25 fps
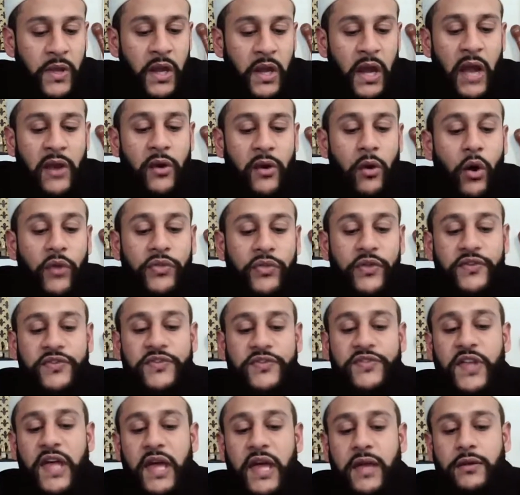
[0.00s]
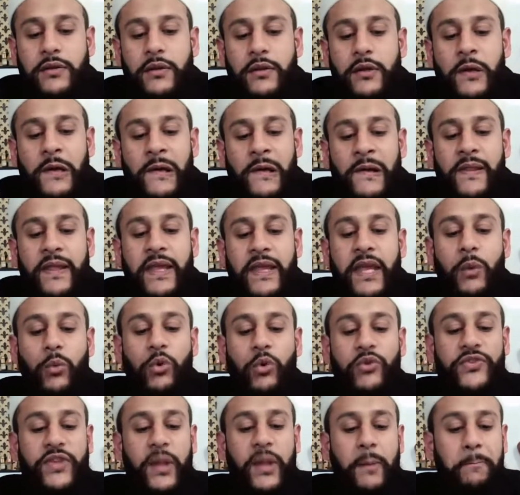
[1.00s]
And others said it
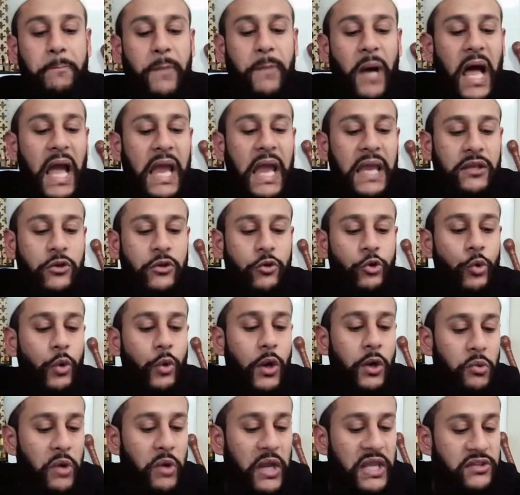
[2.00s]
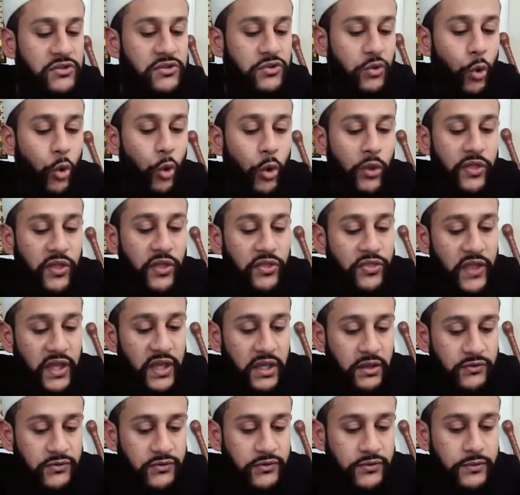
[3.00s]
was the mind who arranged all the
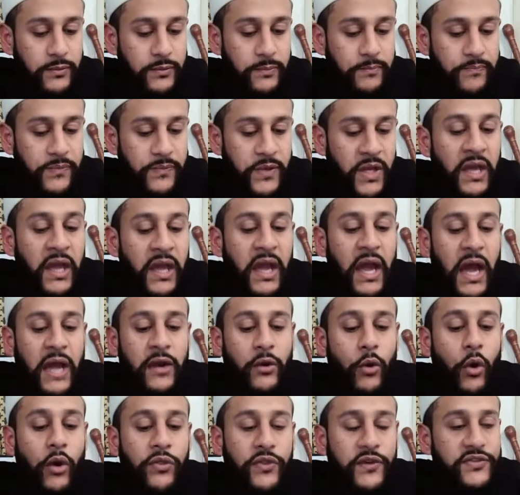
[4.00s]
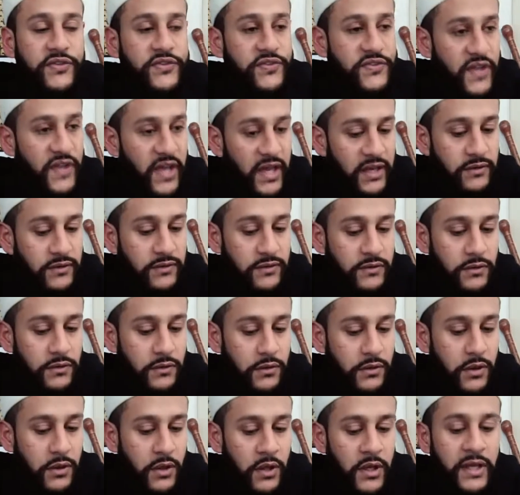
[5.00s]
things. And others said
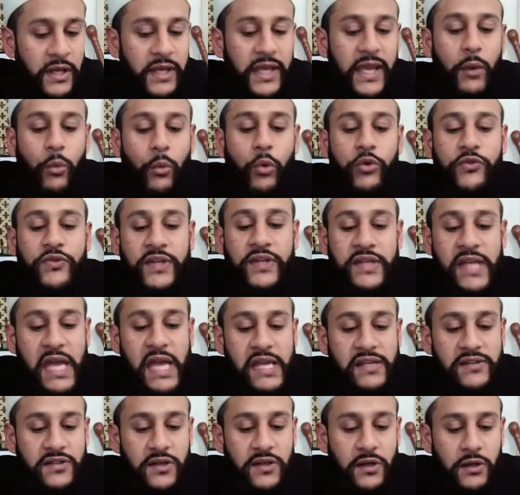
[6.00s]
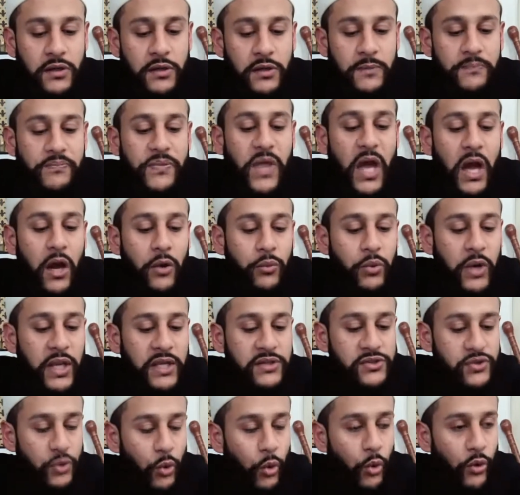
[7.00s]
it was nature that
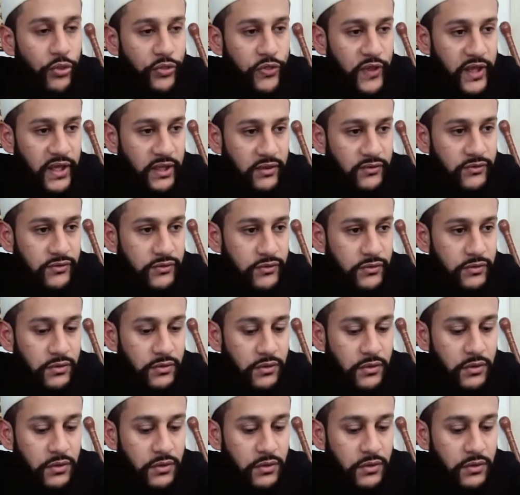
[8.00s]
arranged all things.